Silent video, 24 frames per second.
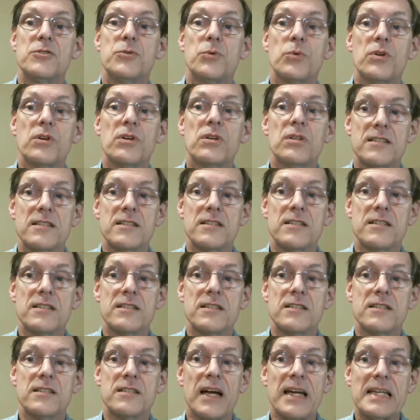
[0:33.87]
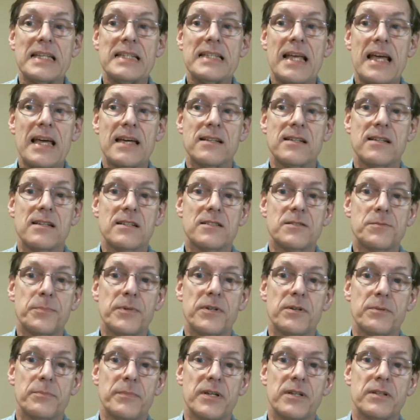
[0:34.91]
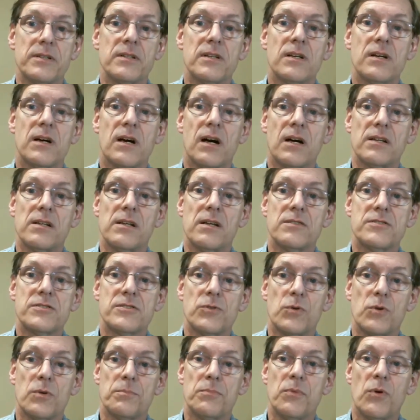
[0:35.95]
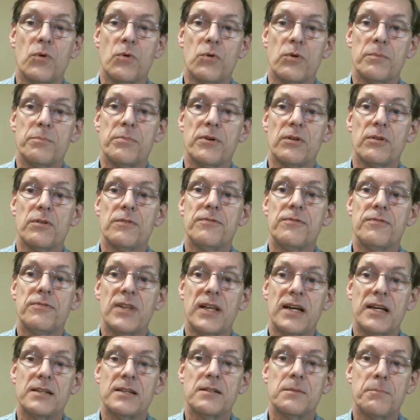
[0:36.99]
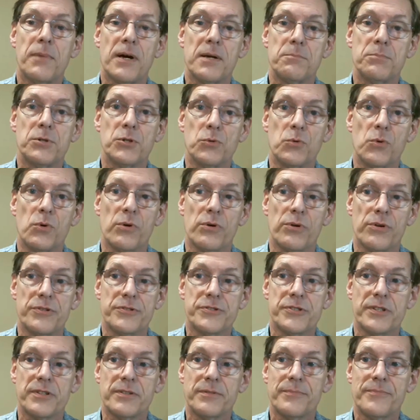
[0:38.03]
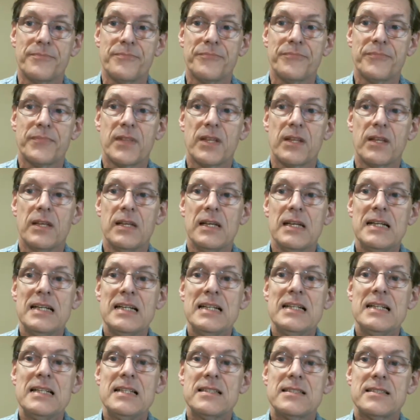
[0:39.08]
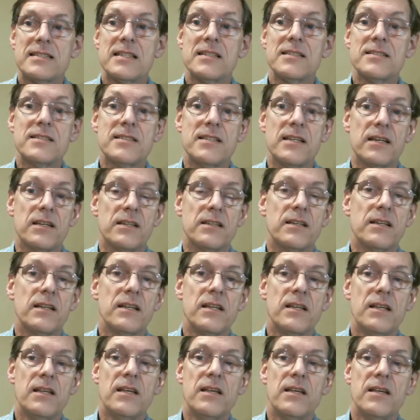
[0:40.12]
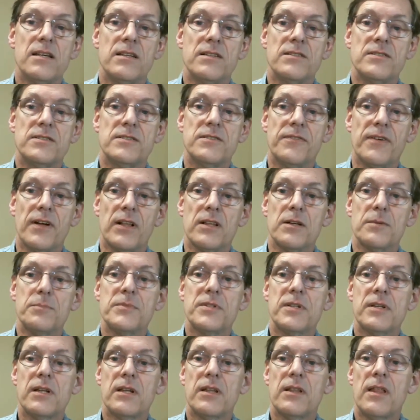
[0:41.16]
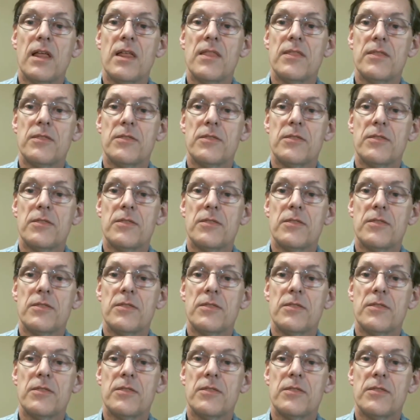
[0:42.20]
led to her class flying an experiment on a suborbital flight by Blue Origin. Since then, he's developed